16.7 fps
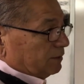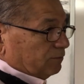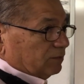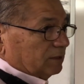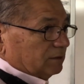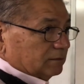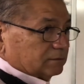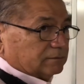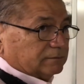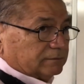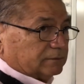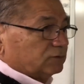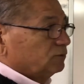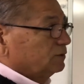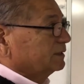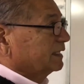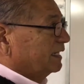will
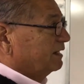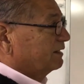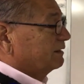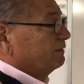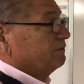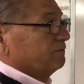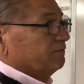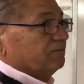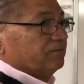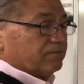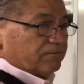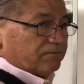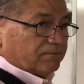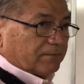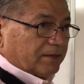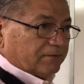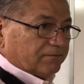get
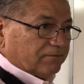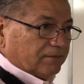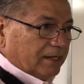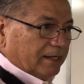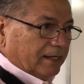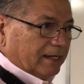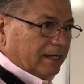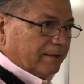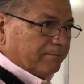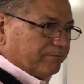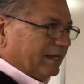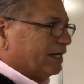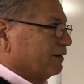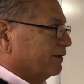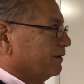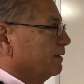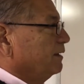
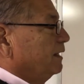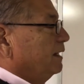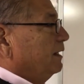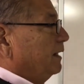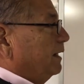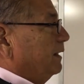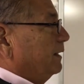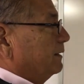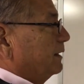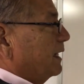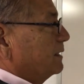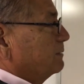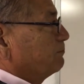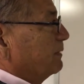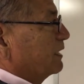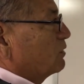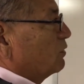better, and that's
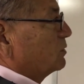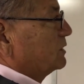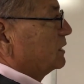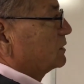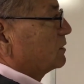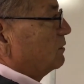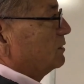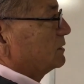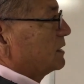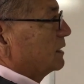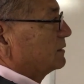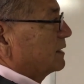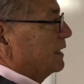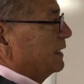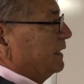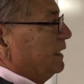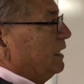because it's
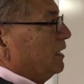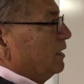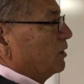constantly